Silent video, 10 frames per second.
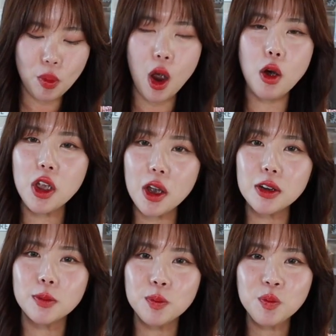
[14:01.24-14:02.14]
Oh,
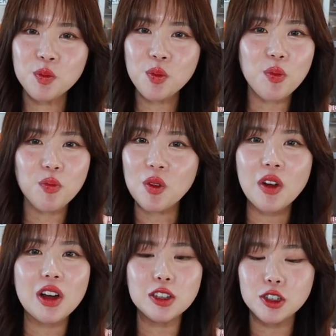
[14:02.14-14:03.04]
yeah.
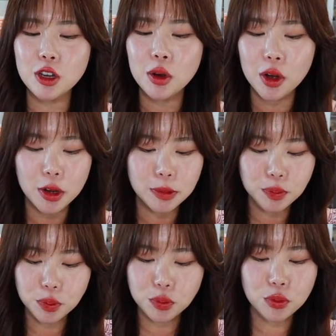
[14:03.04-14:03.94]
That's so good.
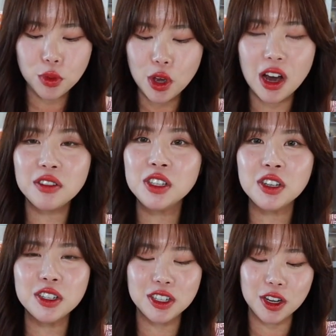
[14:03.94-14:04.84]
You have to
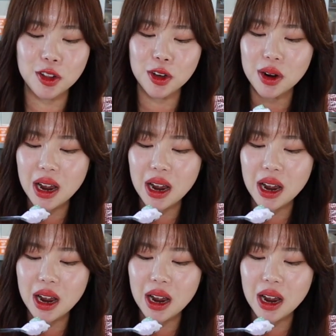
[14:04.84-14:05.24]
eat it together.